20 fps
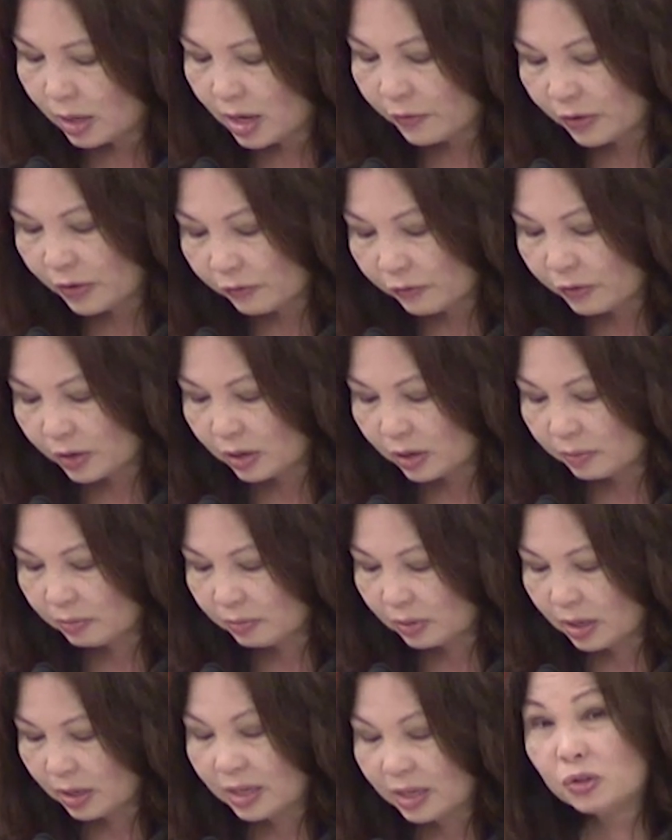If
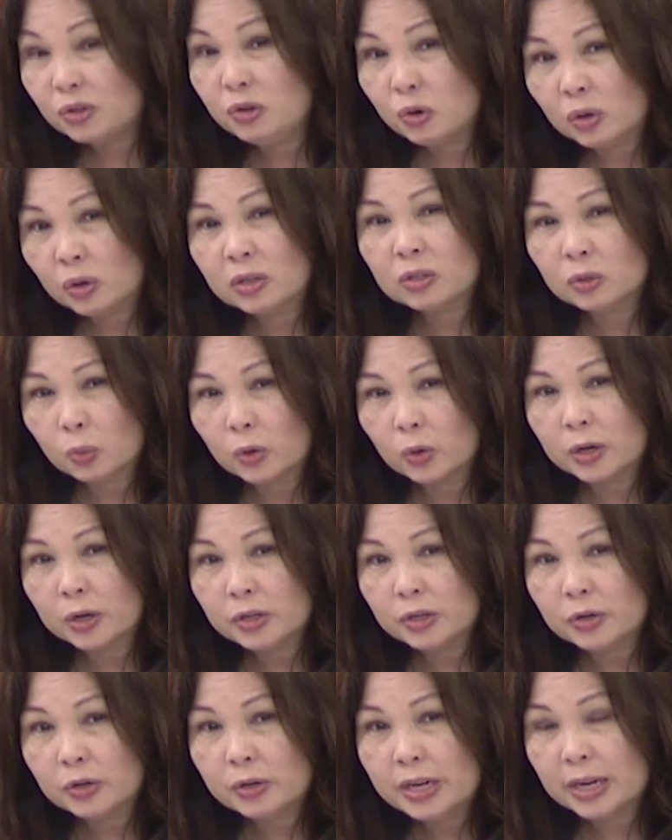confirmed, it's your
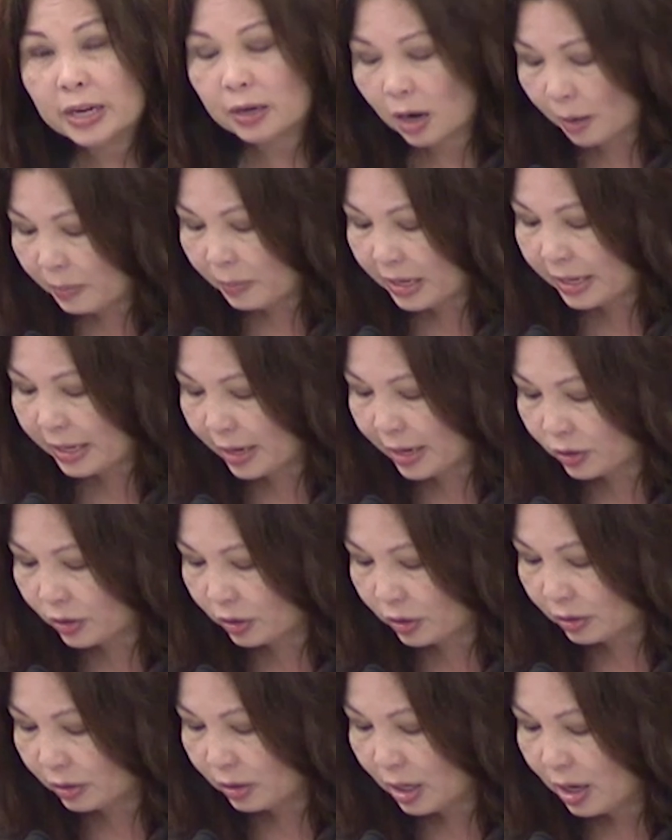sworn duty and
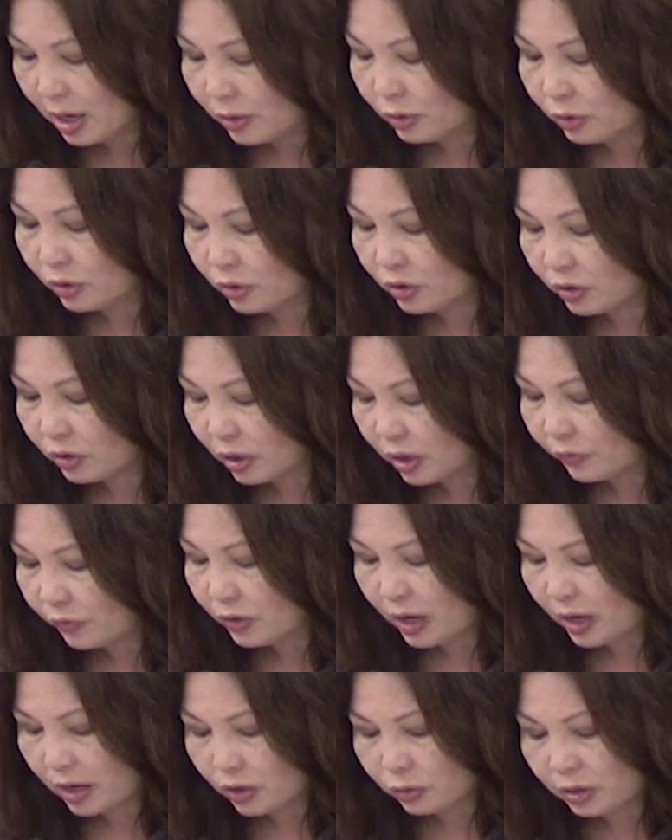obligation to
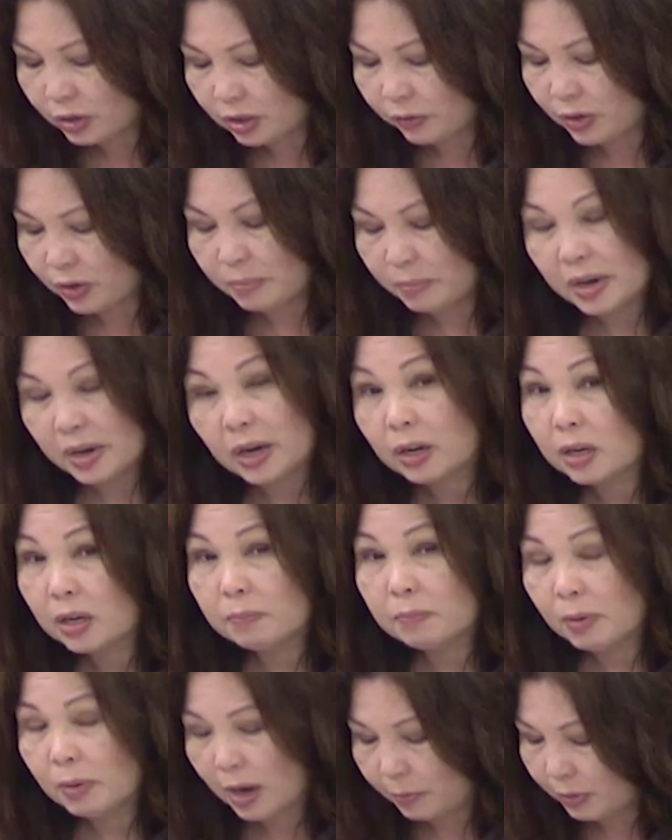serve the interests of the
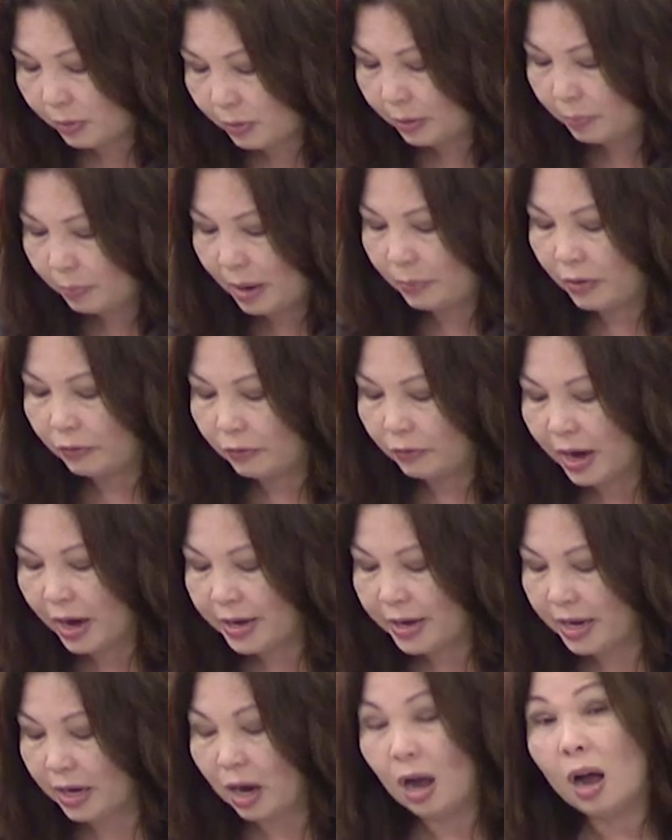American public by
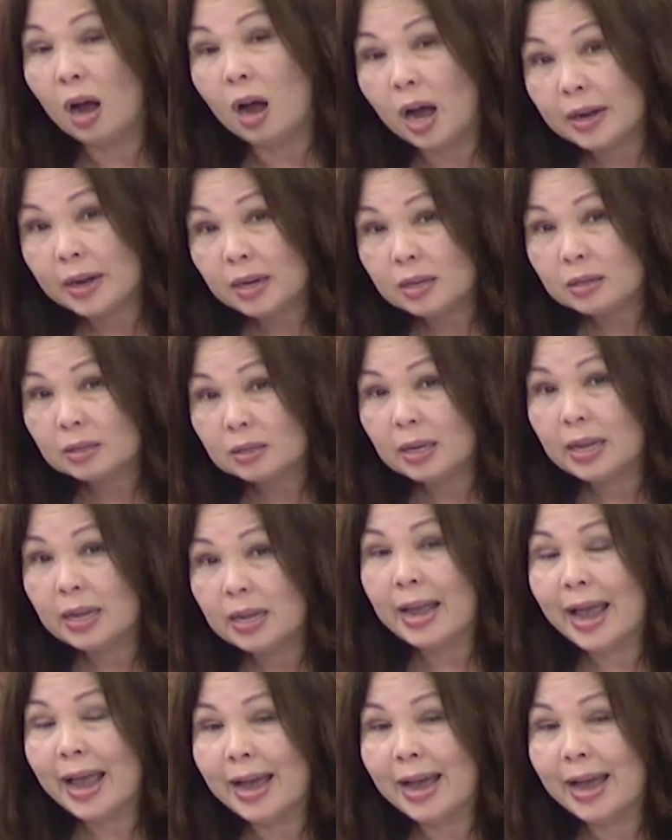providing honest